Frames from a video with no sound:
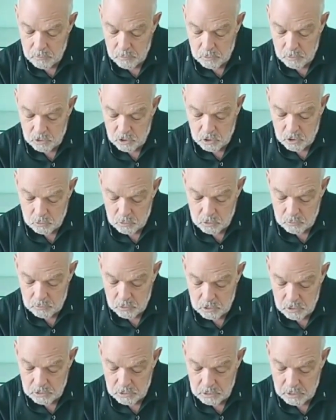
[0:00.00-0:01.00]
Show the
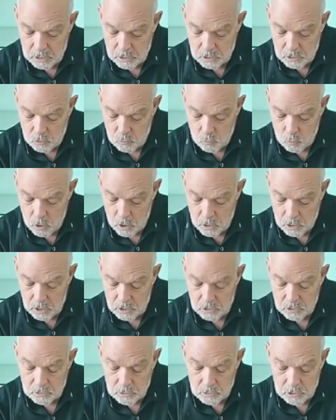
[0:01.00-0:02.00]
first thing you want
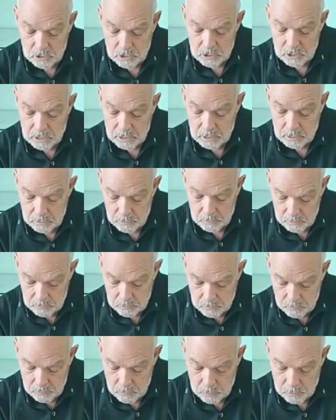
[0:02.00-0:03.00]
us to see.
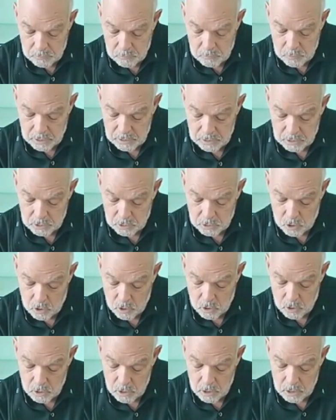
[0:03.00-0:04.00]
It makes an
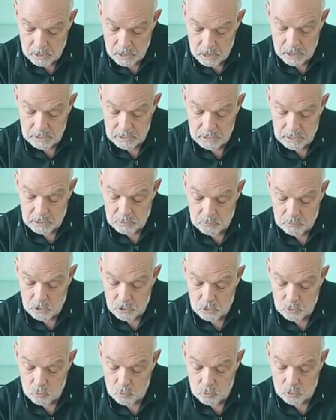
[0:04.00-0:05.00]
R, and I say
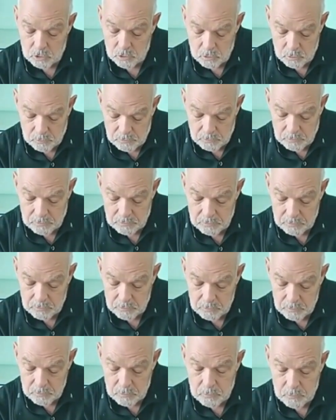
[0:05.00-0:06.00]
record.
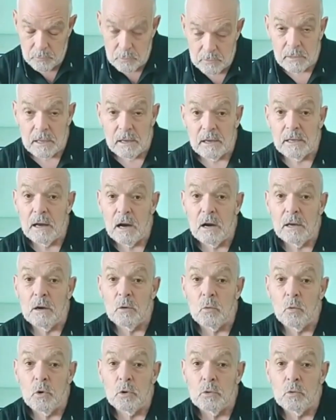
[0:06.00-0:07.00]
And now I
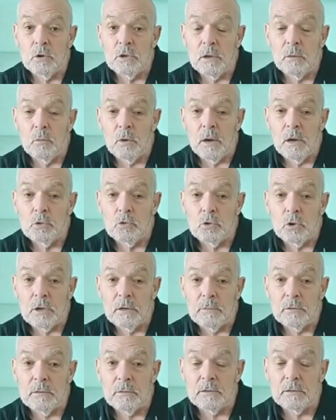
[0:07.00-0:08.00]
work with the mantra.
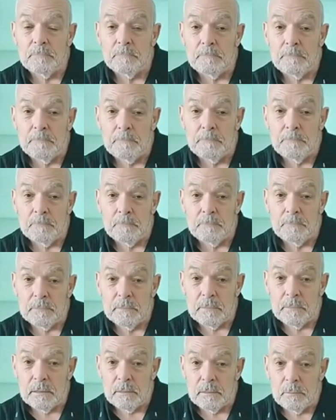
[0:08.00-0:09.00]

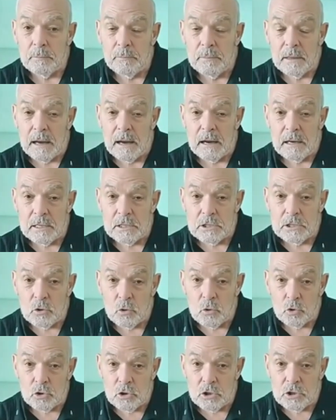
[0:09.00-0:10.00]
Glands,
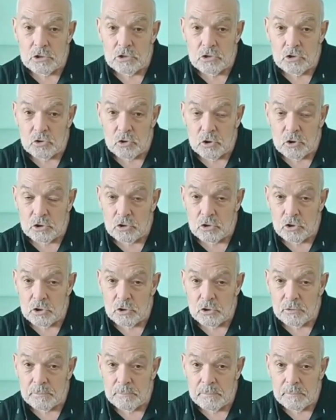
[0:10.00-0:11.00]
organs,
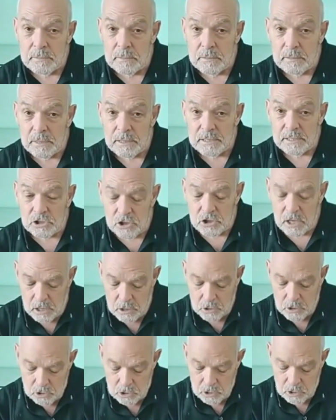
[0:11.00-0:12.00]
structure. It
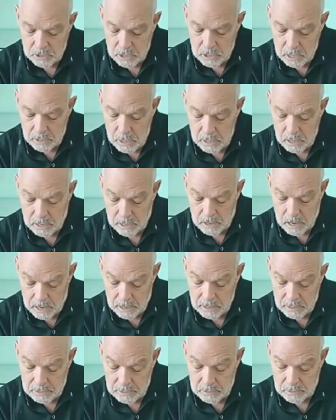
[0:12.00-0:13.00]
changed, see, it
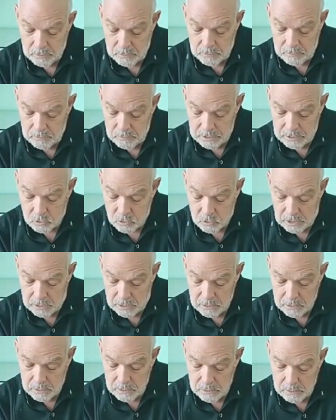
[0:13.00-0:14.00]
collides.
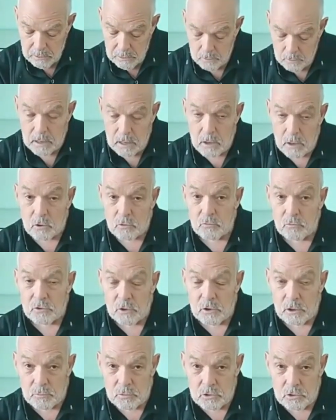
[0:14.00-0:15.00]
It
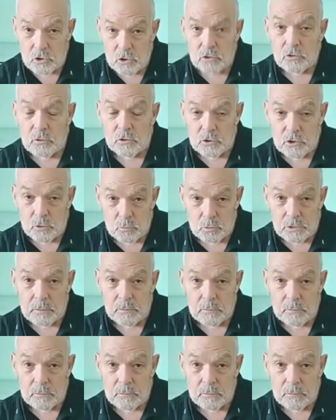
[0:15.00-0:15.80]
confirms, confirmed.